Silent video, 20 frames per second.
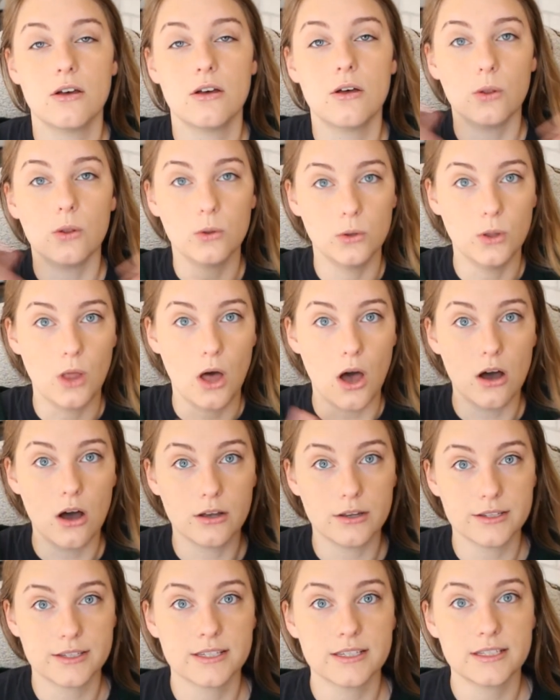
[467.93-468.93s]

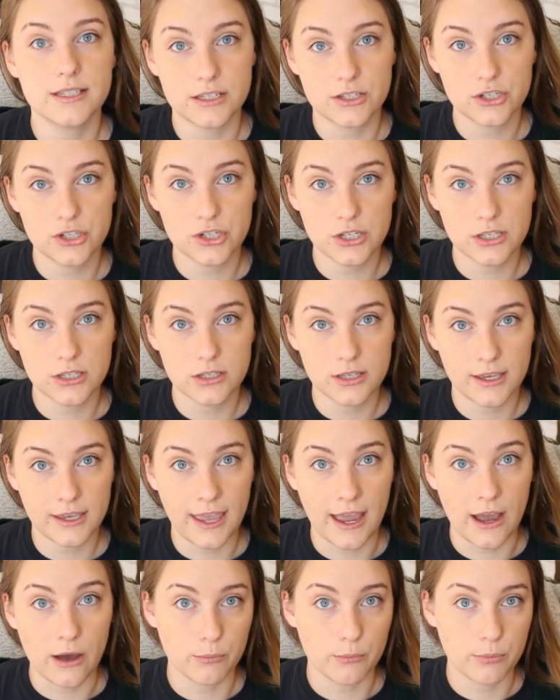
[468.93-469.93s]
long stitch
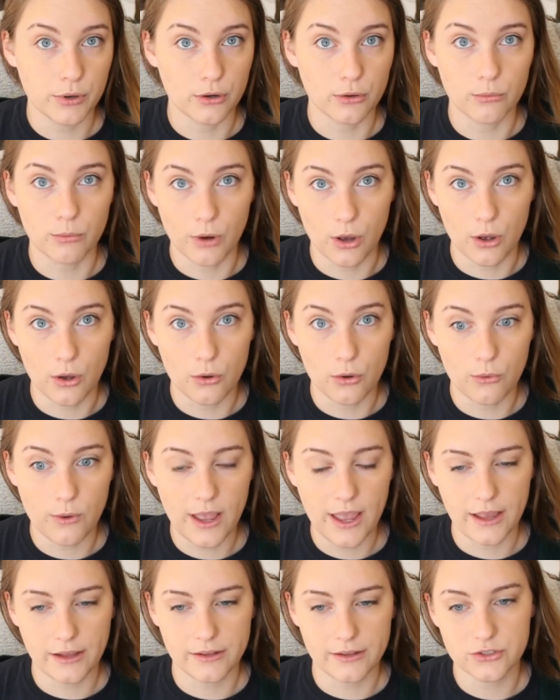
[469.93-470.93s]
count per row
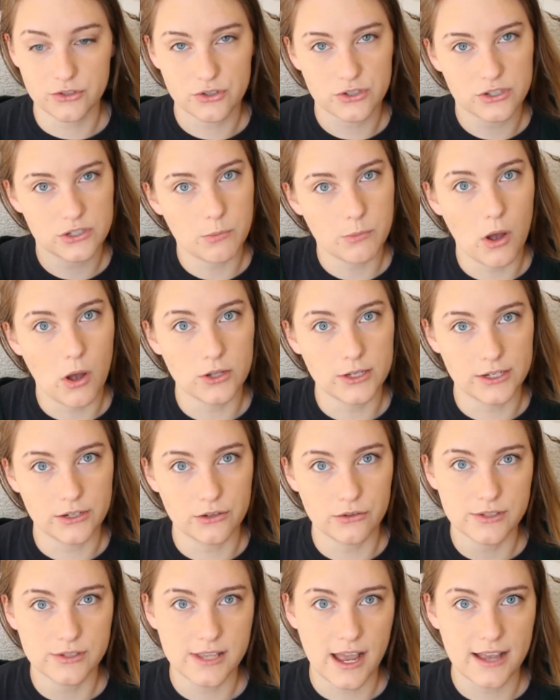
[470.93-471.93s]
and such a small
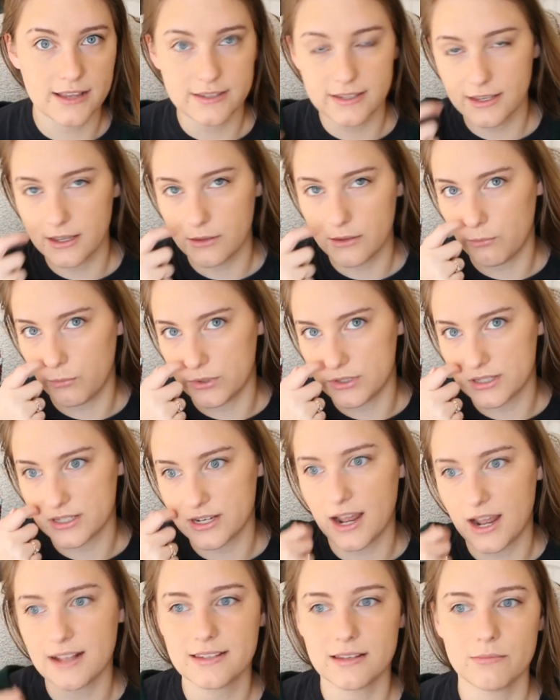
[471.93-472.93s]
needle size. It was
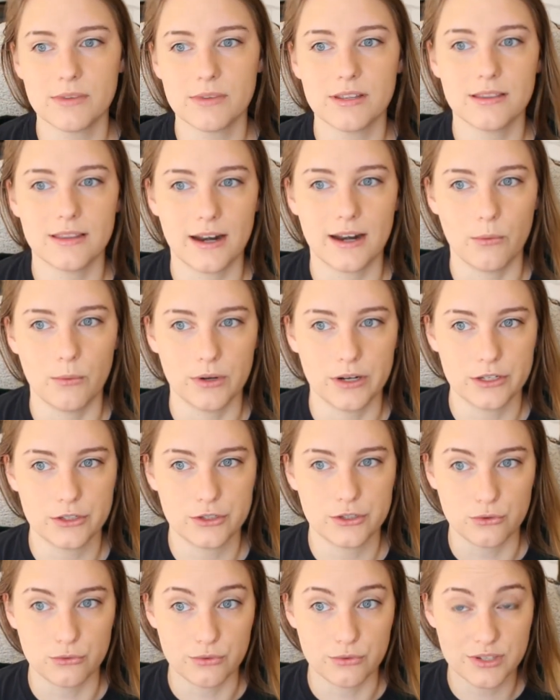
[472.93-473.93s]
not something that I wanted
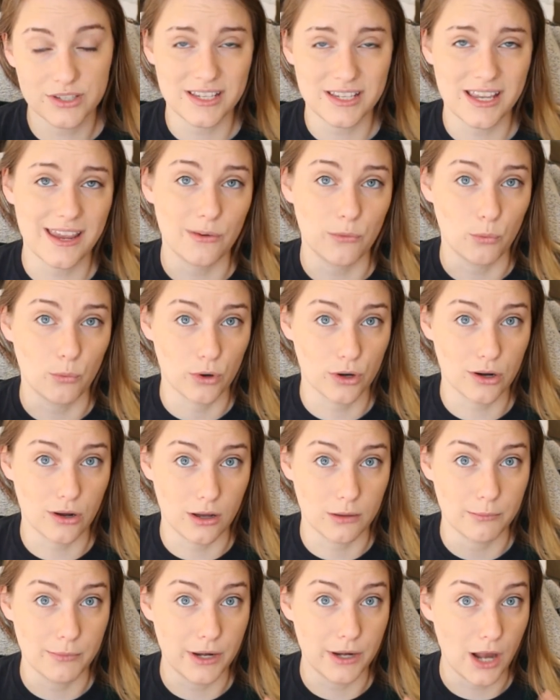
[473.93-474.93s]
to sit and work
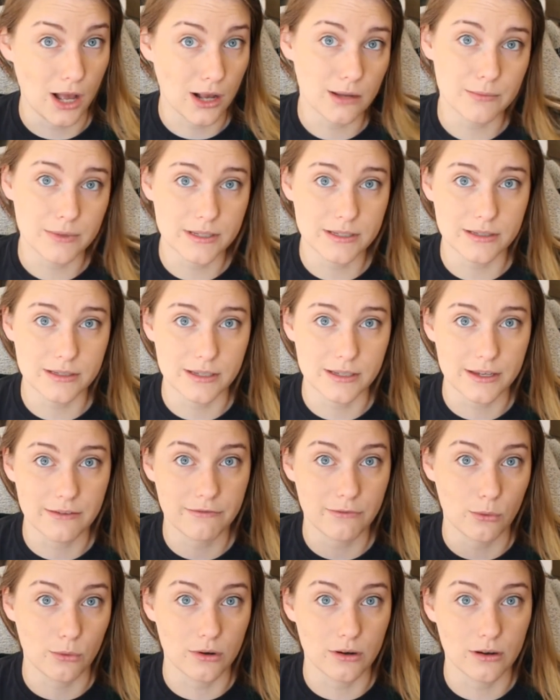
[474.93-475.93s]
on monogamously
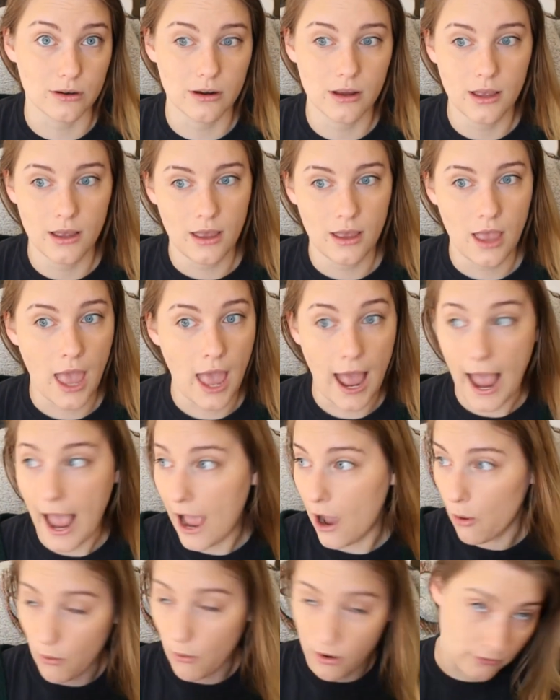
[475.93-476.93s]
for
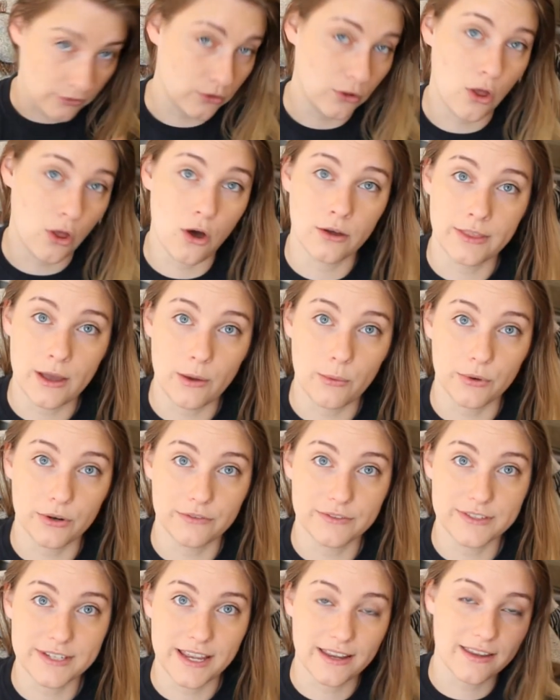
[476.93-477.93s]
however long that would
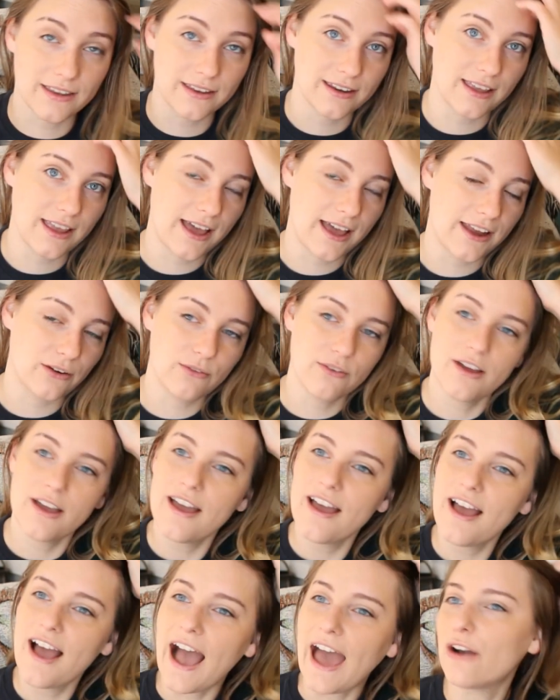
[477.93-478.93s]
have taken. I don't
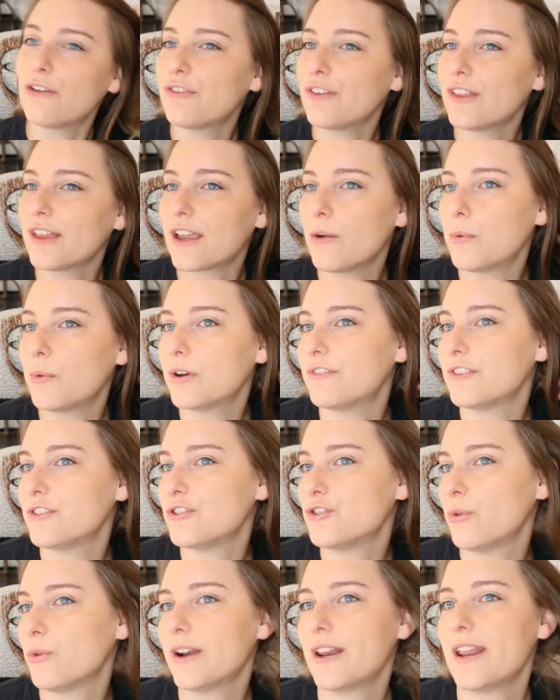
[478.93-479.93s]
feel like I would have enjoyed